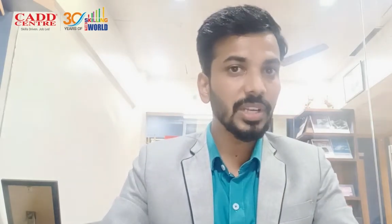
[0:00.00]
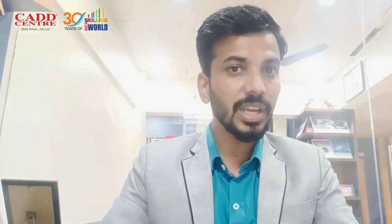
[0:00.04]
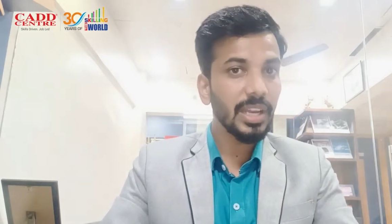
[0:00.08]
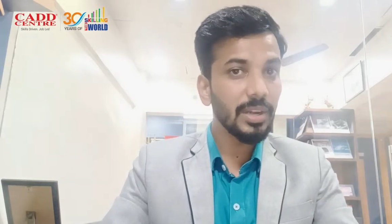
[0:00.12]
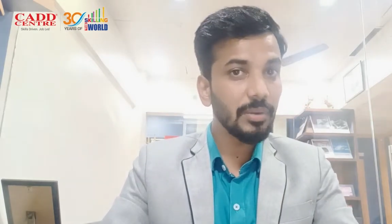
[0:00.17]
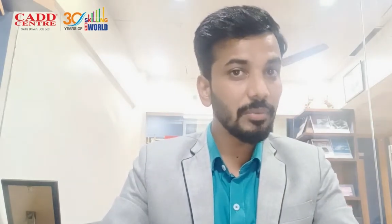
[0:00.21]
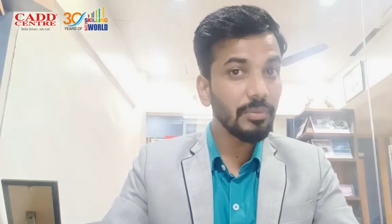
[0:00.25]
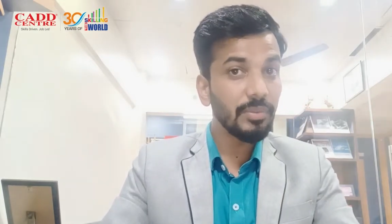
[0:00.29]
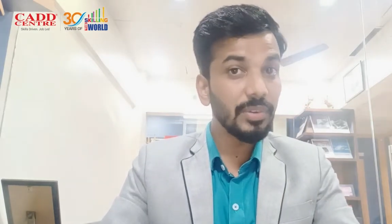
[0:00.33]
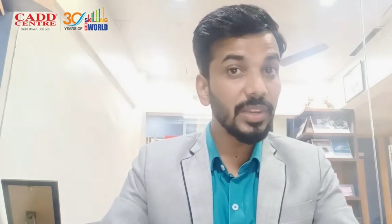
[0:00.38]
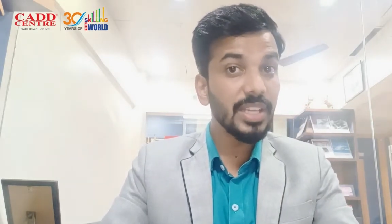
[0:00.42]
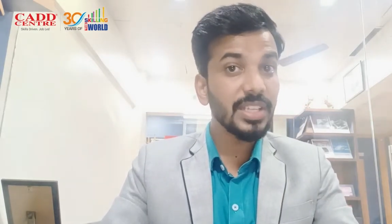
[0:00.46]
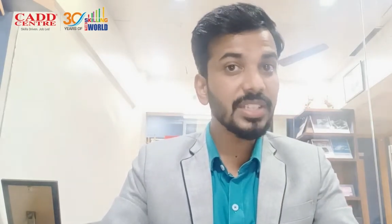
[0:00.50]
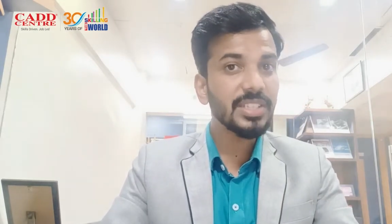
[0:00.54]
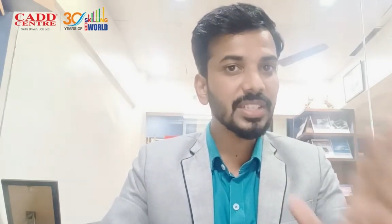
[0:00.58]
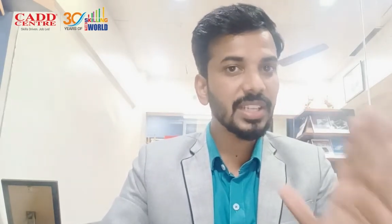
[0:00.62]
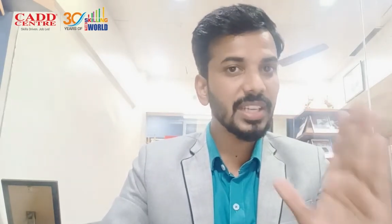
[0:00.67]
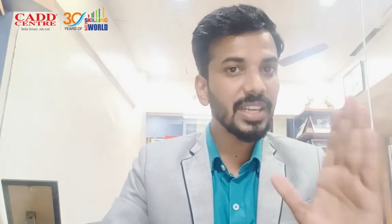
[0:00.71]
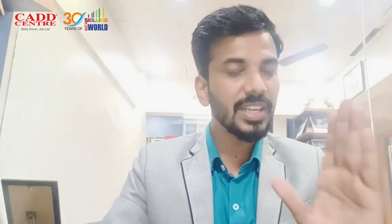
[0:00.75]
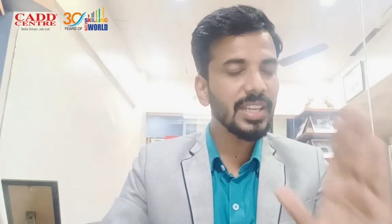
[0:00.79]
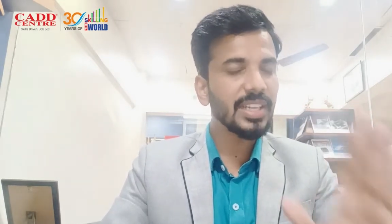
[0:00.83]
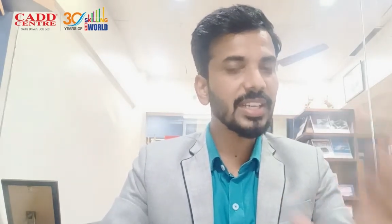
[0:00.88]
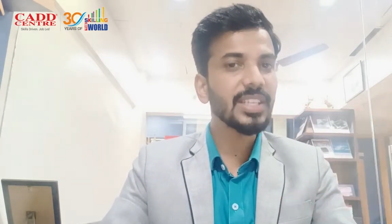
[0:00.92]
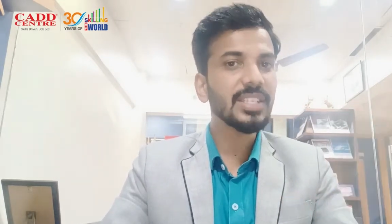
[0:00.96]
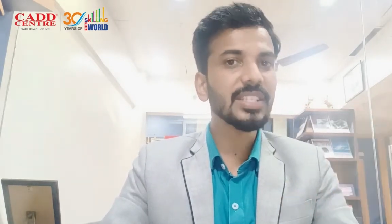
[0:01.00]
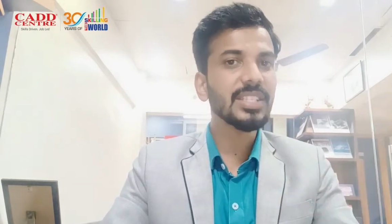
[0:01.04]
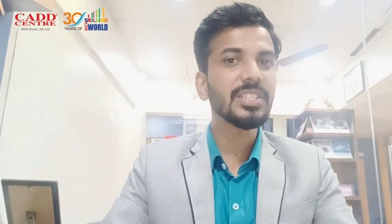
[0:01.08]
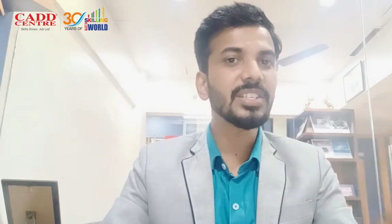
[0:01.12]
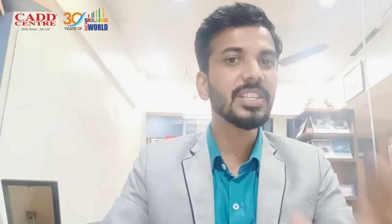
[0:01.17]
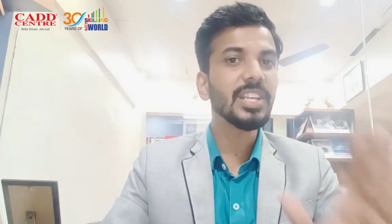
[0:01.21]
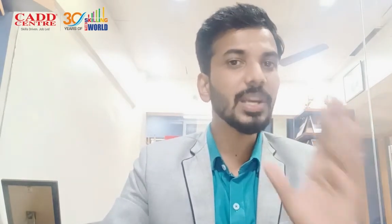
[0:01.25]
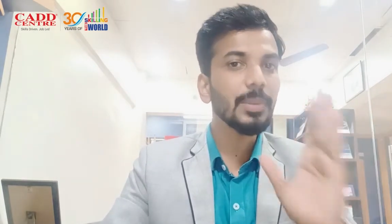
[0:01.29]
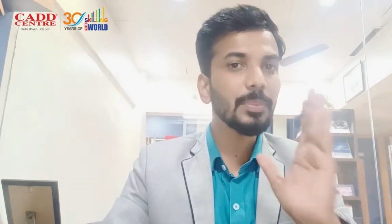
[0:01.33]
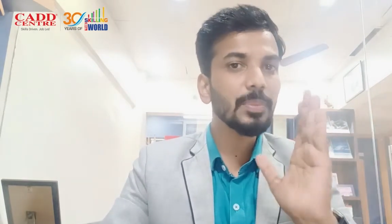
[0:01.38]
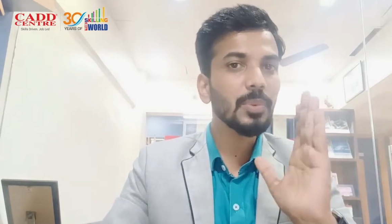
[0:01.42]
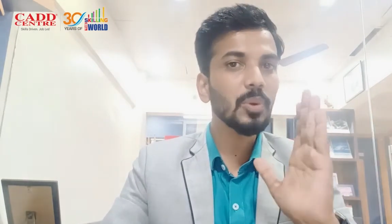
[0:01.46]
in which
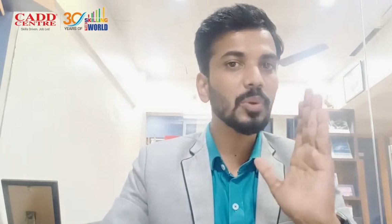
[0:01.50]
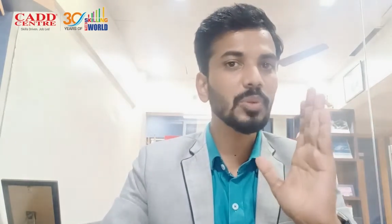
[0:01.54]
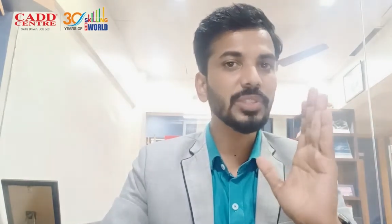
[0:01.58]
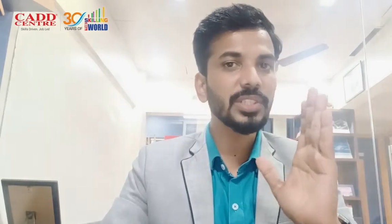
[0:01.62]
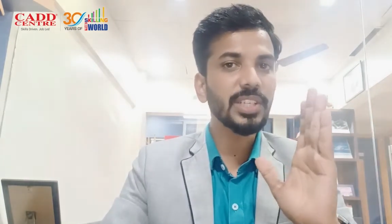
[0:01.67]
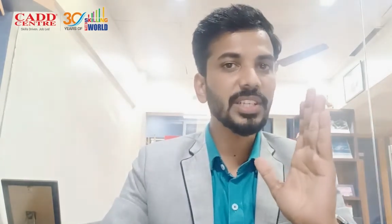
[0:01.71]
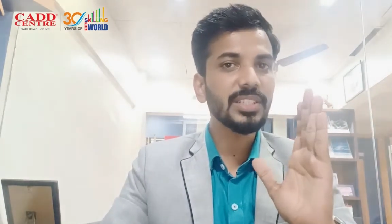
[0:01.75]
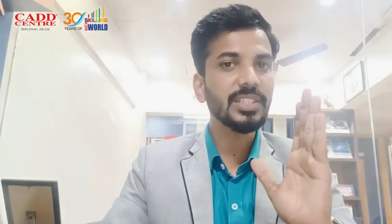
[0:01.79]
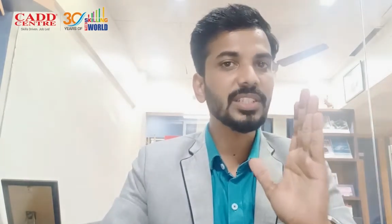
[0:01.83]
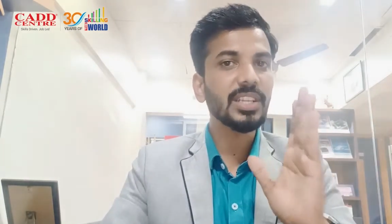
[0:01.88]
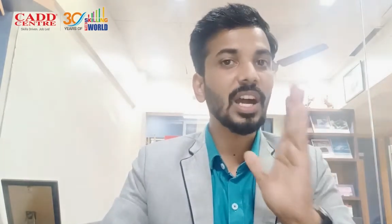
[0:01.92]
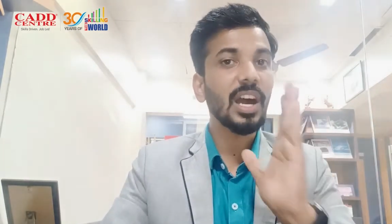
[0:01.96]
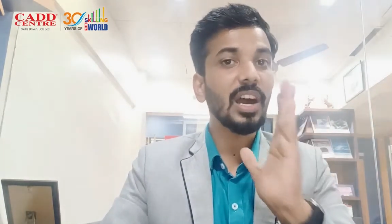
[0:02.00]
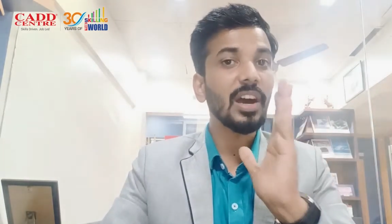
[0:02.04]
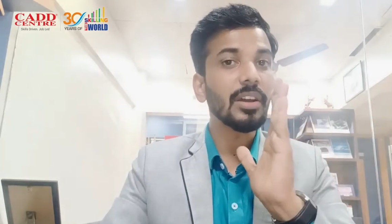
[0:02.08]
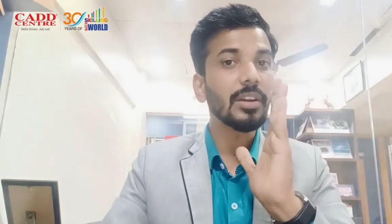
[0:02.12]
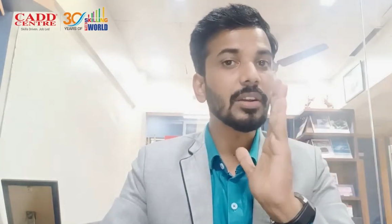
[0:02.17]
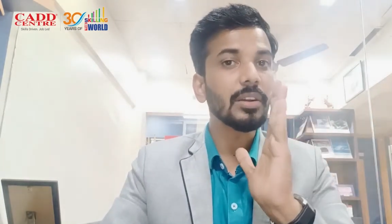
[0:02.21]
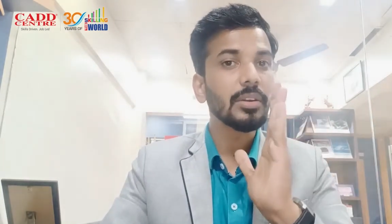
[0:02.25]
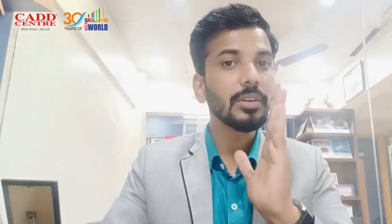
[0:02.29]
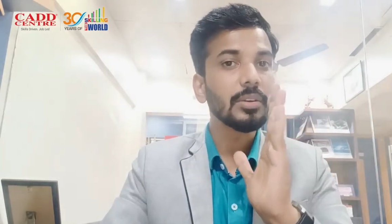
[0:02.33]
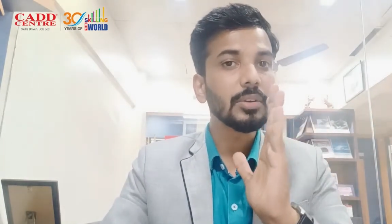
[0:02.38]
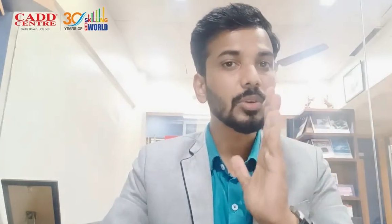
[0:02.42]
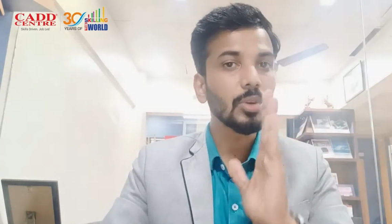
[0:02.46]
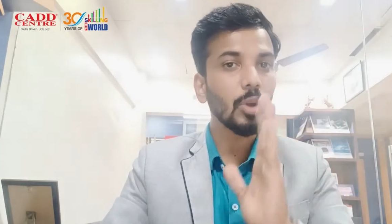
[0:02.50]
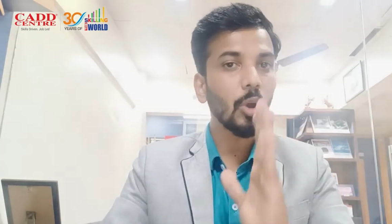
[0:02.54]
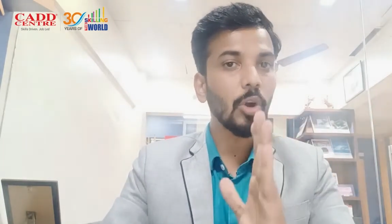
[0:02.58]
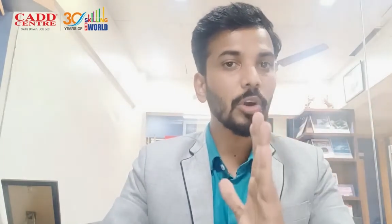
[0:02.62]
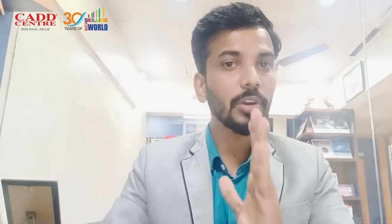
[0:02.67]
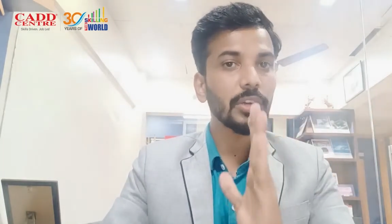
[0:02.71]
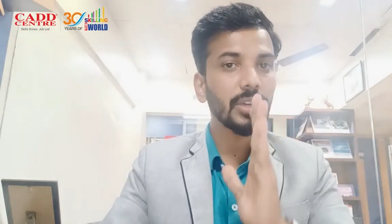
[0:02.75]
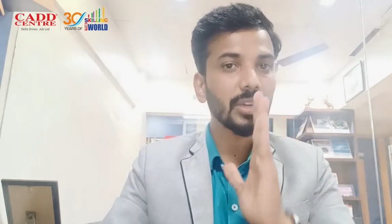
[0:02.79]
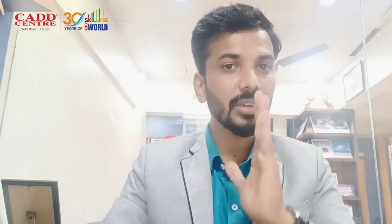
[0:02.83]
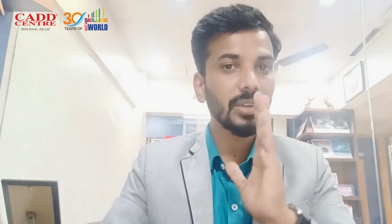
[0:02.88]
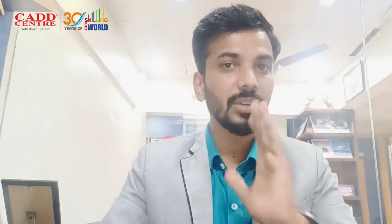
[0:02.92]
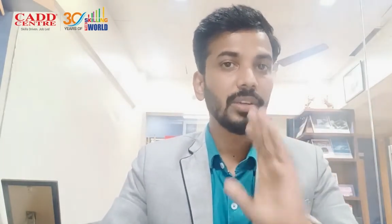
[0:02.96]
industrial projects are
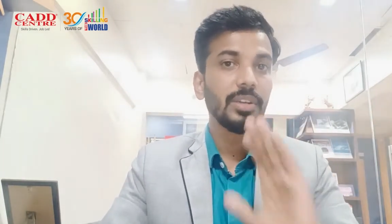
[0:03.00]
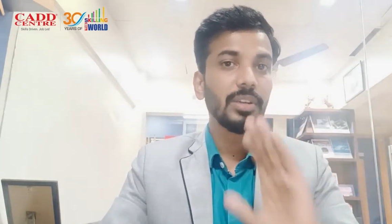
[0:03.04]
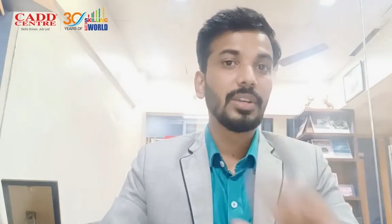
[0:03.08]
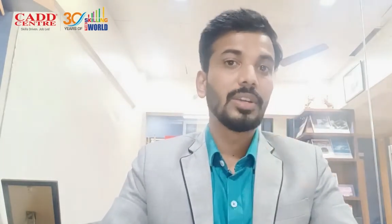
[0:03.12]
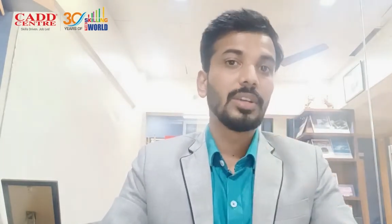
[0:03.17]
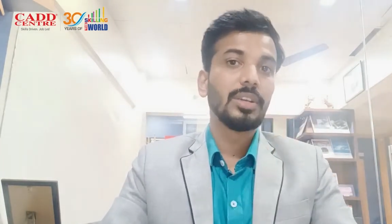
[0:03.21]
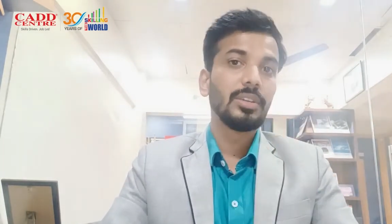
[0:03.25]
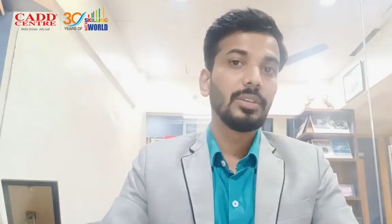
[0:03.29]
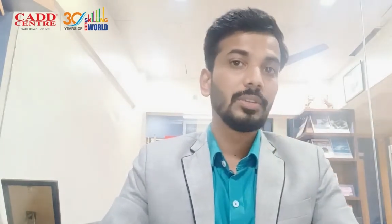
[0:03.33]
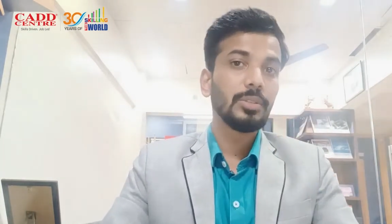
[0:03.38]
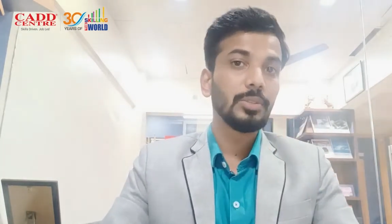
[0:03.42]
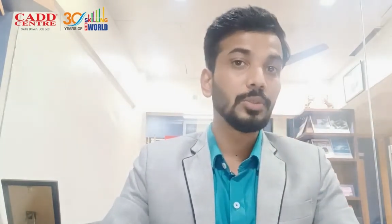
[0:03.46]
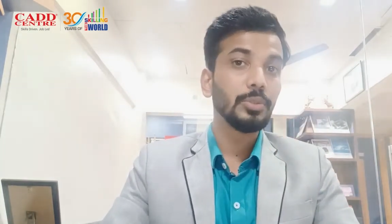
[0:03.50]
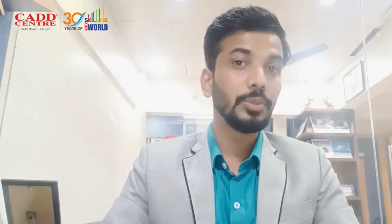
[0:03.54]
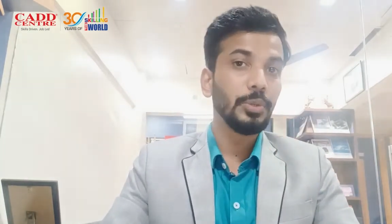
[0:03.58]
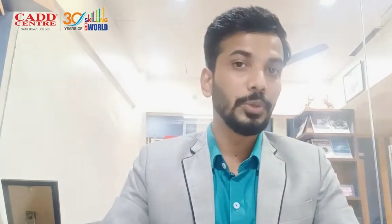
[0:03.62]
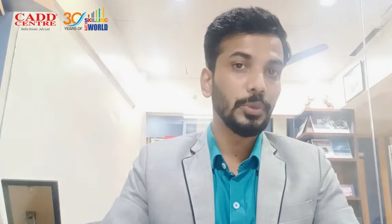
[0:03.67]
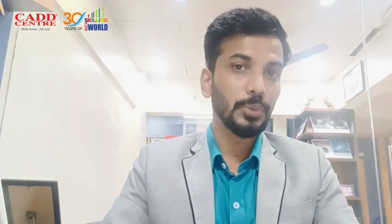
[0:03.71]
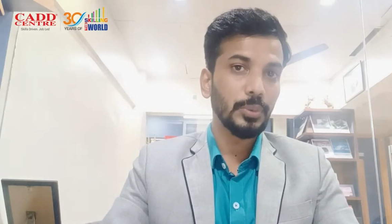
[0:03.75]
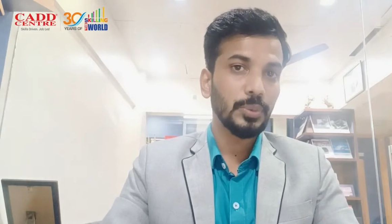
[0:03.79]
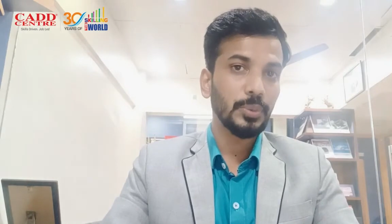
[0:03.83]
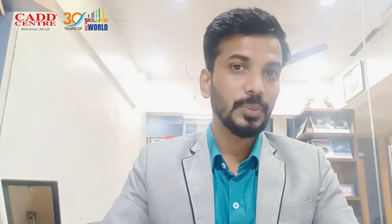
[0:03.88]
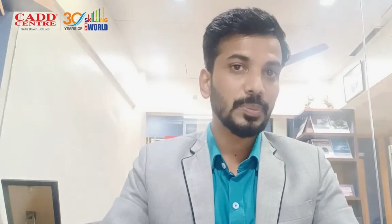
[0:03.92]
taught to you.